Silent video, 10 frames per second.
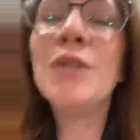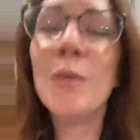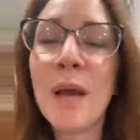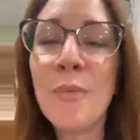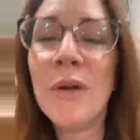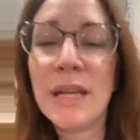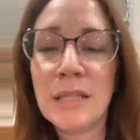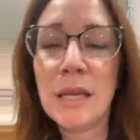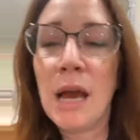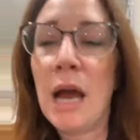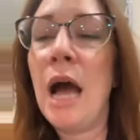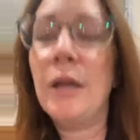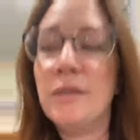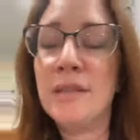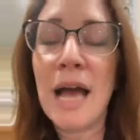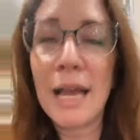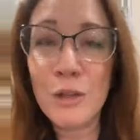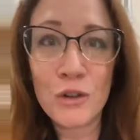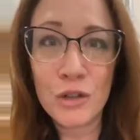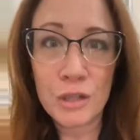so my point is
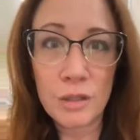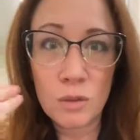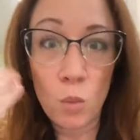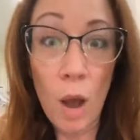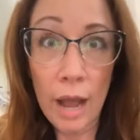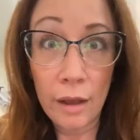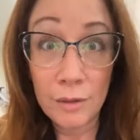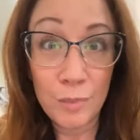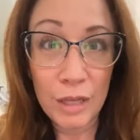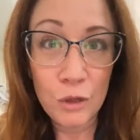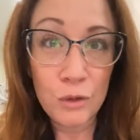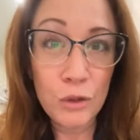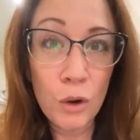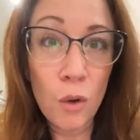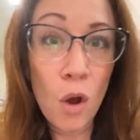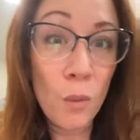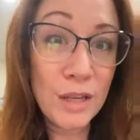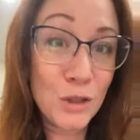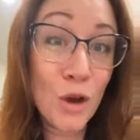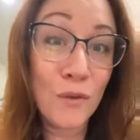signs are just wild, but you, you don't
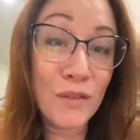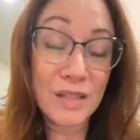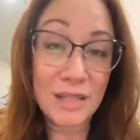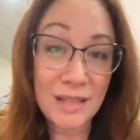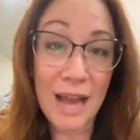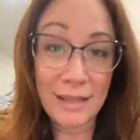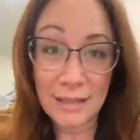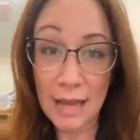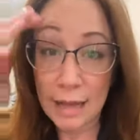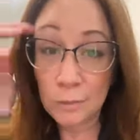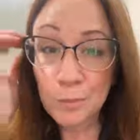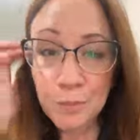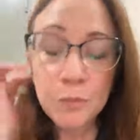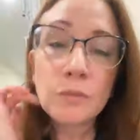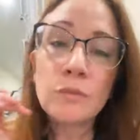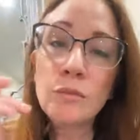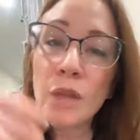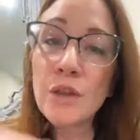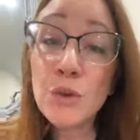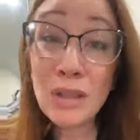always know if it's a sign sign.
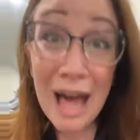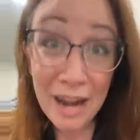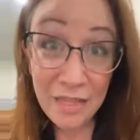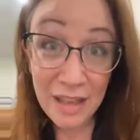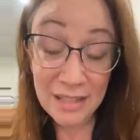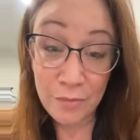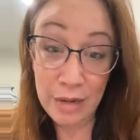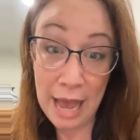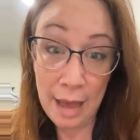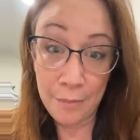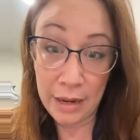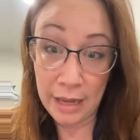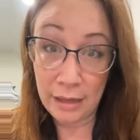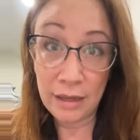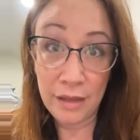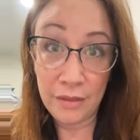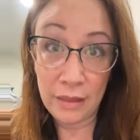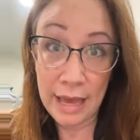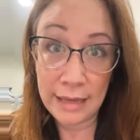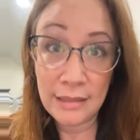So a lot of things have been happening in
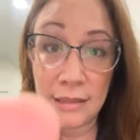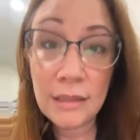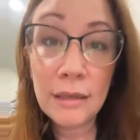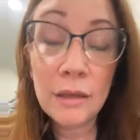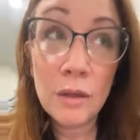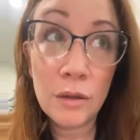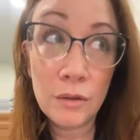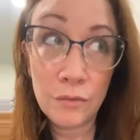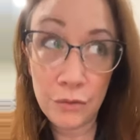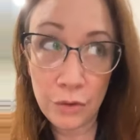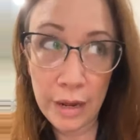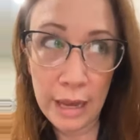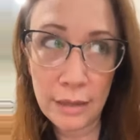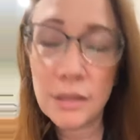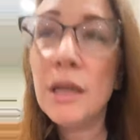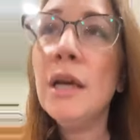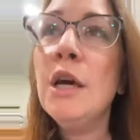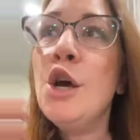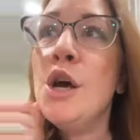the last few days.